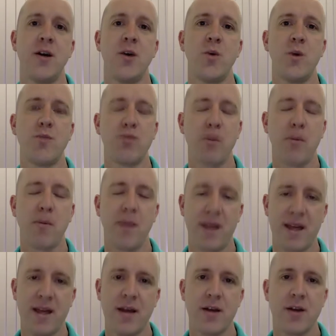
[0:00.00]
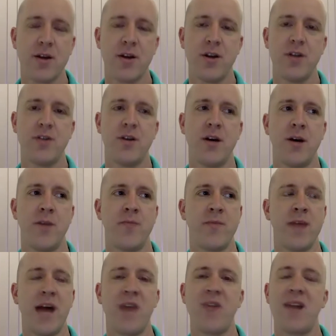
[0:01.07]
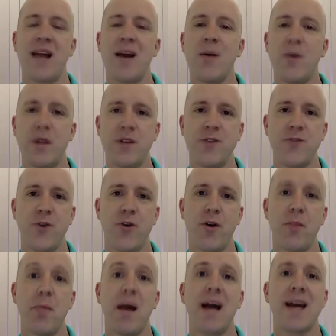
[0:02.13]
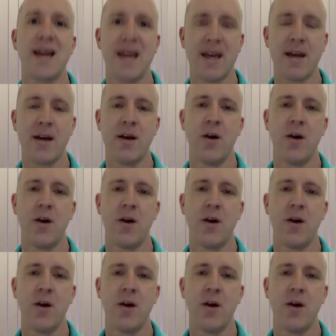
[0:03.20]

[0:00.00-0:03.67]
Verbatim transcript: we probably could um, have a language for unpacking